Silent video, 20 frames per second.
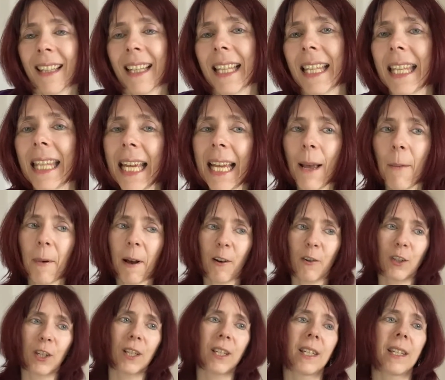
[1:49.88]
Think
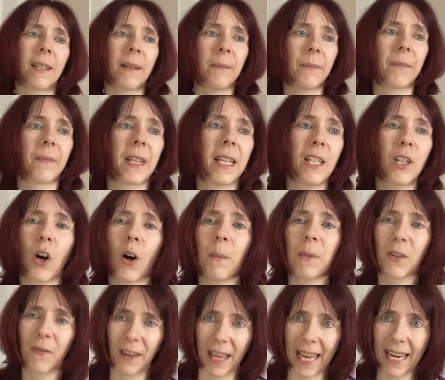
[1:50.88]
about it in terms
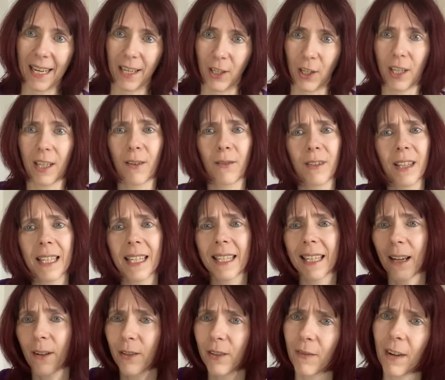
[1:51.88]
of energy. This
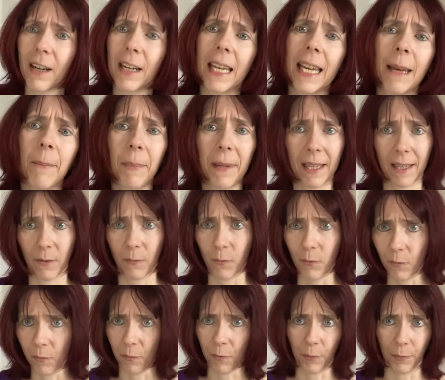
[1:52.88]
sounds very hippie and
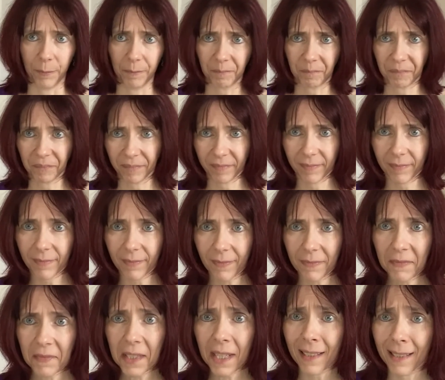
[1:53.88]
woo-woo.
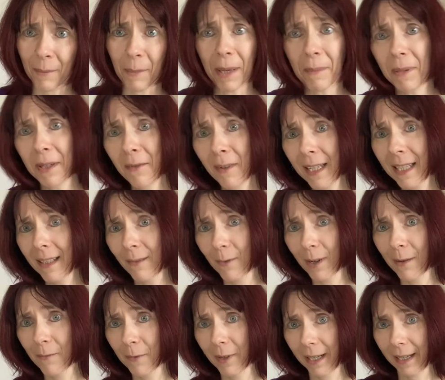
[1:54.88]
There might be a reason why
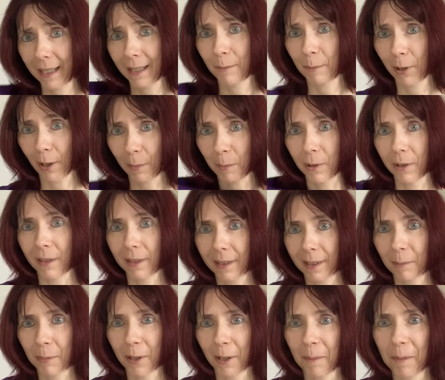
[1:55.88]
I'm wearing the purple
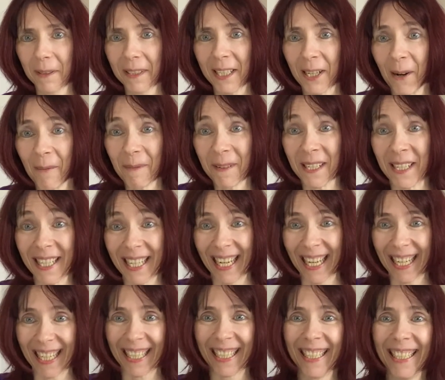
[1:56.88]
top
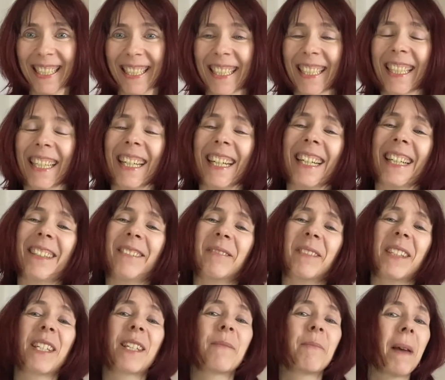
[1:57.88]
today.
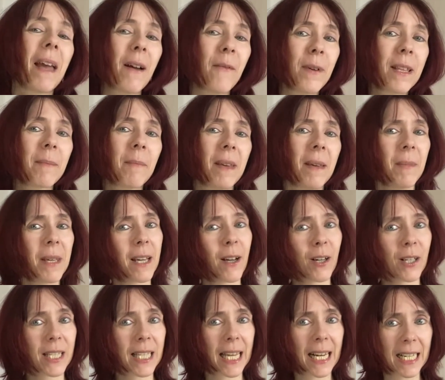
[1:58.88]
Just bear with me
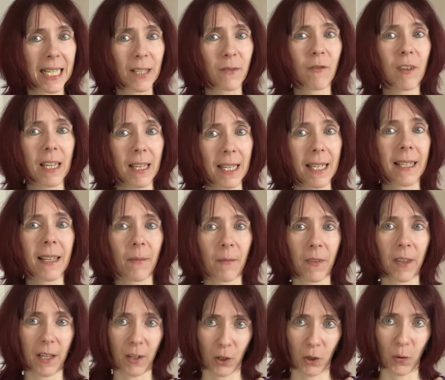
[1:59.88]
because there is really
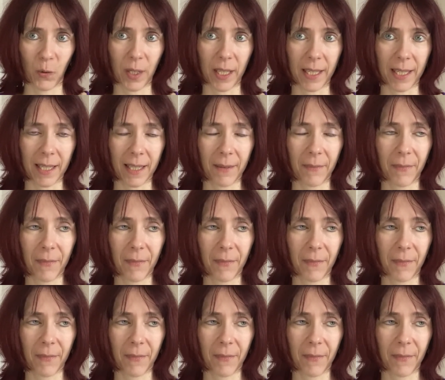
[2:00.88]
something to this.